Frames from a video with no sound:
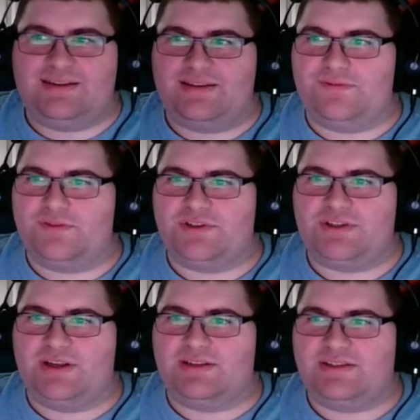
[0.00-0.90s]
first
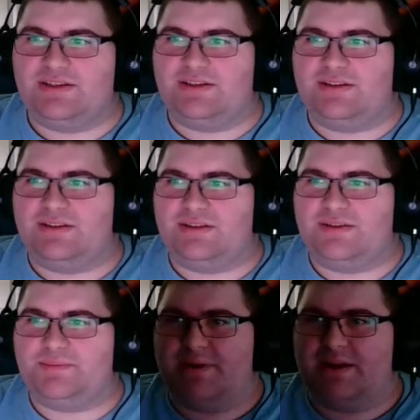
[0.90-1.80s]
challenge here.
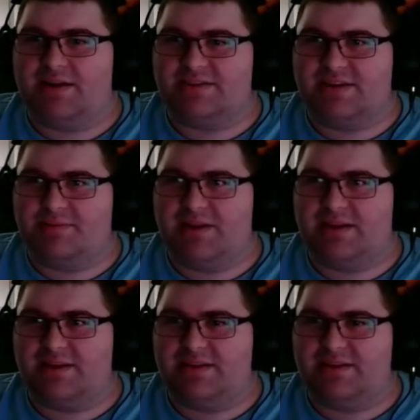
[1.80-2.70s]
Oh, I gotta sign
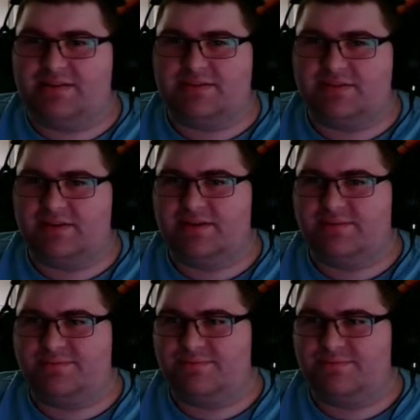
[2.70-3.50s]
back in. Hold on.